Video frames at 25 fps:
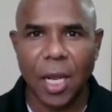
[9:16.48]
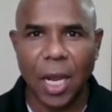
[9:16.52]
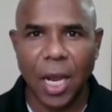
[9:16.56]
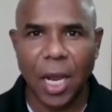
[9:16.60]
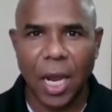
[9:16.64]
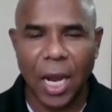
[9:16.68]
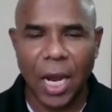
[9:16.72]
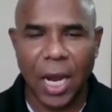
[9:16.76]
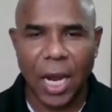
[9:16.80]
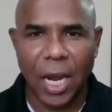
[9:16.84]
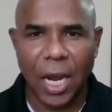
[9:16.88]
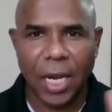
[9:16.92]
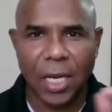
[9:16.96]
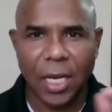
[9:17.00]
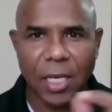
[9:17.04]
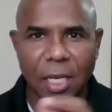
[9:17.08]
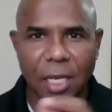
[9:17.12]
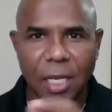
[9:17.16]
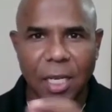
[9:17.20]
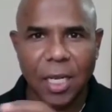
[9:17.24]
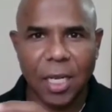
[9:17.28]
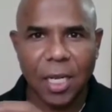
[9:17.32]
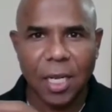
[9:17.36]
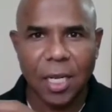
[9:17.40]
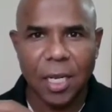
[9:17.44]
and
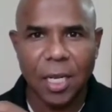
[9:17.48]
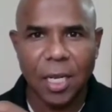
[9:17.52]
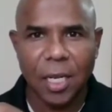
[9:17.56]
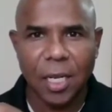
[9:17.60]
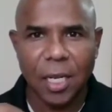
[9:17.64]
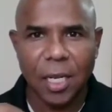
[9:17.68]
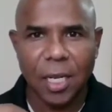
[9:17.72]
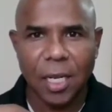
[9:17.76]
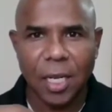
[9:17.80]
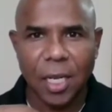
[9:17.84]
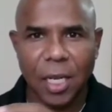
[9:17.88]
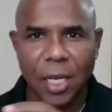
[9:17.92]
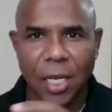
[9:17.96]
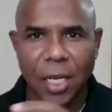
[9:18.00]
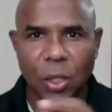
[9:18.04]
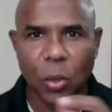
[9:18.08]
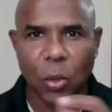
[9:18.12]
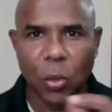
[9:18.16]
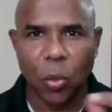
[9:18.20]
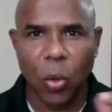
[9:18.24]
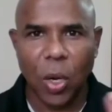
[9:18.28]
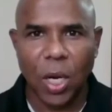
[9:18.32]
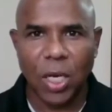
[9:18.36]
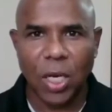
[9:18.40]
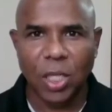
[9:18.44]
you
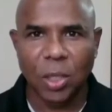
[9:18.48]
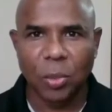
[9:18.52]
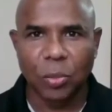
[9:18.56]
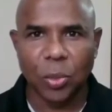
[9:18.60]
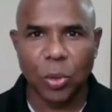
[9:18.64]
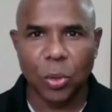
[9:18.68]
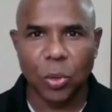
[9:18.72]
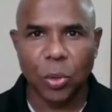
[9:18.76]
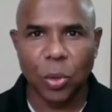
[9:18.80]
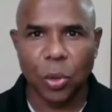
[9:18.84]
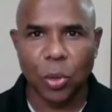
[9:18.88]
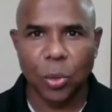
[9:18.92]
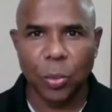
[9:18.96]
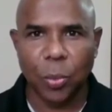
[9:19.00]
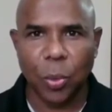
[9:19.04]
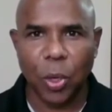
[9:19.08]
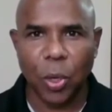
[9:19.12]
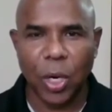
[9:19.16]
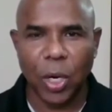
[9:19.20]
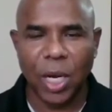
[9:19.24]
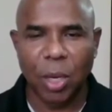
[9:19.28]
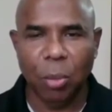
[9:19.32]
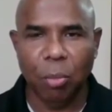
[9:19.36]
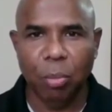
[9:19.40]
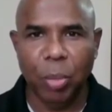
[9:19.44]
want him to go to
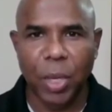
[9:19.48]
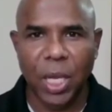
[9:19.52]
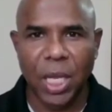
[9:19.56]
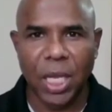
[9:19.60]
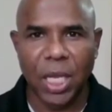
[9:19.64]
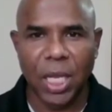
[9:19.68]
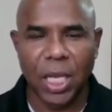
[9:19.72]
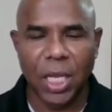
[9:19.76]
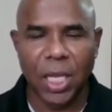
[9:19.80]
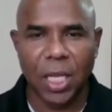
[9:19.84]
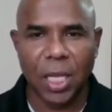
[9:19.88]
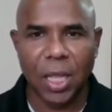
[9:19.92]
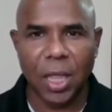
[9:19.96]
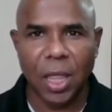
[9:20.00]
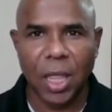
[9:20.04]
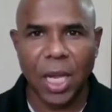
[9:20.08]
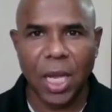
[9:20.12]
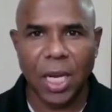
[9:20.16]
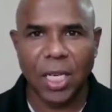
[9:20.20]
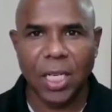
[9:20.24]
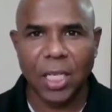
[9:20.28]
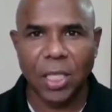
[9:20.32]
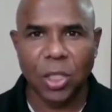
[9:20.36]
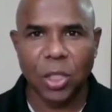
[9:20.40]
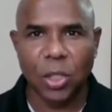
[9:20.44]
point B.
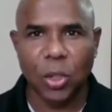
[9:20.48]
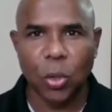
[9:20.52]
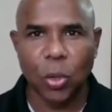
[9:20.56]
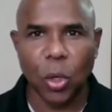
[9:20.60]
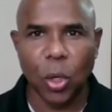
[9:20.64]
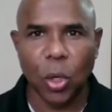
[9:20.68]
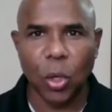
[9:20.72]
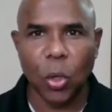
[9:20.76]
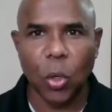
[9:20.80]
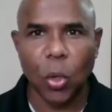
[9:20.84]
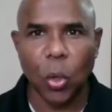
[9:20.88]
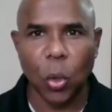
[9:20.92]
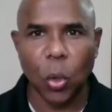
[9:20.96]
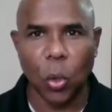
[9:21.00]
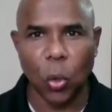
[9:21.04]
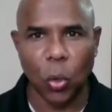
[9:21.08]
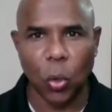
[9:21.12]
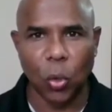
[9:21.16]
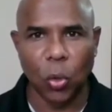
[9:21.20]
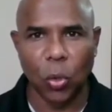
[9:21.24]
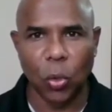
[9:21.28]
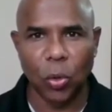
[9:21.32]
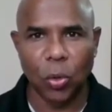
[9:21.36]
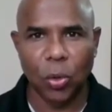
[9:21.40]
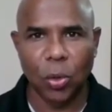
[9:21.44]
That is your
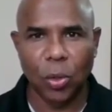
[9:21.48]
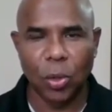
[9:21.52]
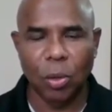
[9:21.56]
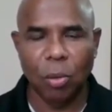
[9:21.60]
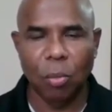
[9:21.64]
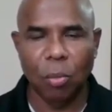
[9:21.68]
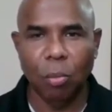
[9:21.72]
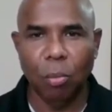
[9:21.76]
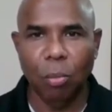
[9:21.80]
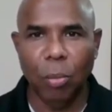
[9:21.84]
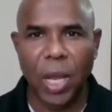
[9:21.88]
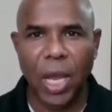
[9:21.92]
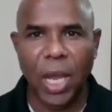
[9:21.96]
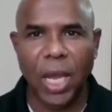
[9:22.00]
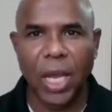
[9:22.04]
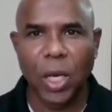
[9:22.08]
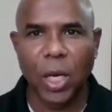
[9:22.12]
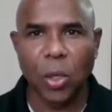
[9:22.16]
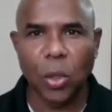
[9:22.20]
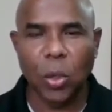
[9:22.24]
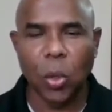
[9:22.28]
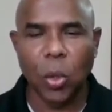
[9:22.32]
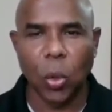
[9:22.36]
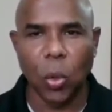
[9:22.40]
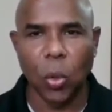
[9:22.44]
goal,
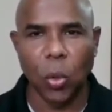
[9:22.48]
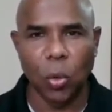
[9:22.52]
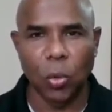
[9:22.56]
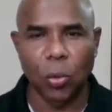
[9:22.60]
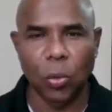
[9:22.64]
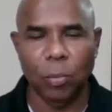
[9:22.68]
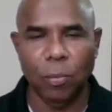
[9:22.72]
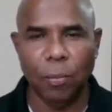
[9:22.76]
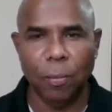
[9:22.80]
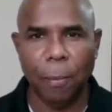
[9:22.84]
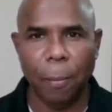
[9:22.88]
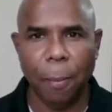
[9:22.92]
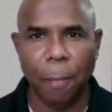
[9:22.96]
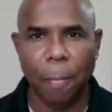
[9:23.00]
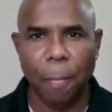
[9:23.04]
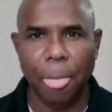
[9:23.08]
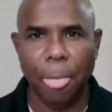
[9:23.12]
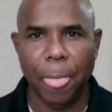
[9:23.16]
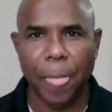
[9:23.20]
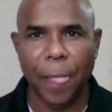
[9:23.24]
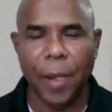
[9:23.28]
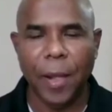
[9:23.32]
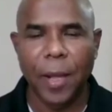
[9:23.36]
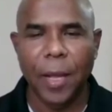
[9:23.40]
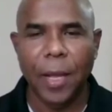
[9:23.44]
main goal.
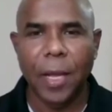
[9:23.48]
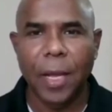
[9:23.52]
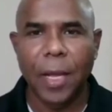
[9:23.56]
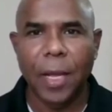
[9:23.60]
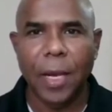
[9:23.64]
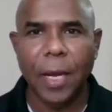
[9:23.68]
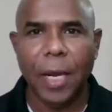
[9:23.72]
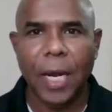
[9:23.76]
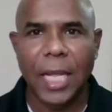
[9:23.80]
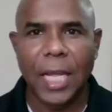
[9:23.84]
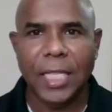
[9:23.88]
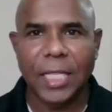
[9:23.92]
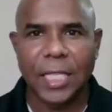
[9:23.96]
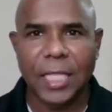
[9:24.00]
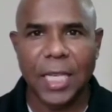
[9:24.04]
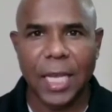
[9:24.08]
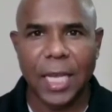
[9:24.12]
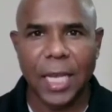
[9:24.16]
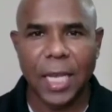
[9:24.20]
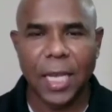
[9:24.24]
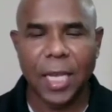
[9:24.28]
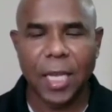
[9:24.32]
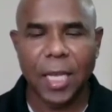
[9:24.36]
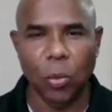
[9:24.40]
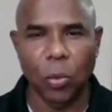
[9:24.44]
Let's
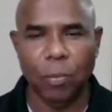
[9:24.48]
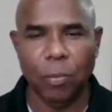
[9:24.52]
say